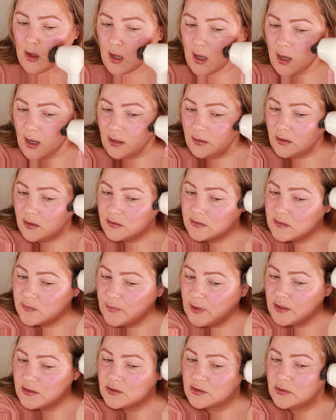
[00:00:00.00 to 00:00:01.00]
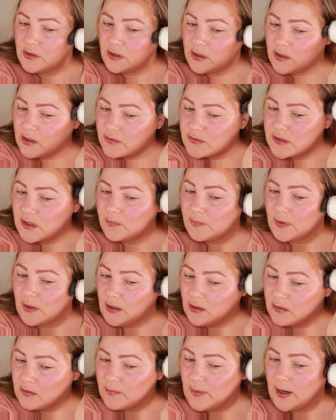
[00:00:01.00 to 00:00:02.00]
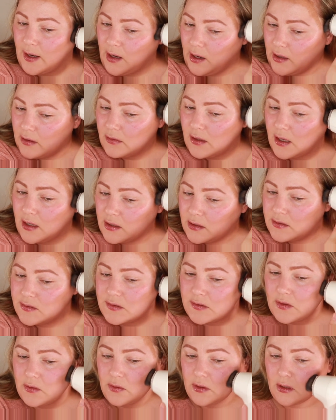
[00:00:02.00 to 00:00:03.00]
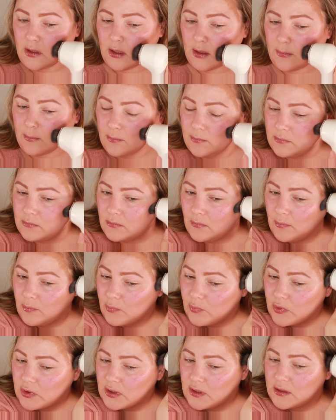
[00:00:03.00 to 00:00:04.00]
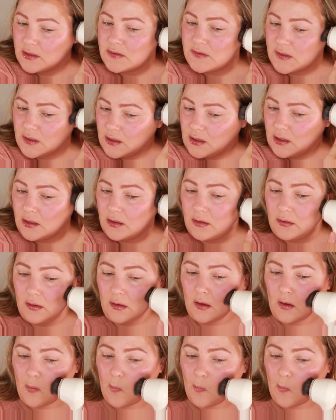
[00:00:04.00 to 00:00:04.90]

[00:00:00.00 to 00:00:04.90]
I like to make sure it goes up into my hairline so that it blends in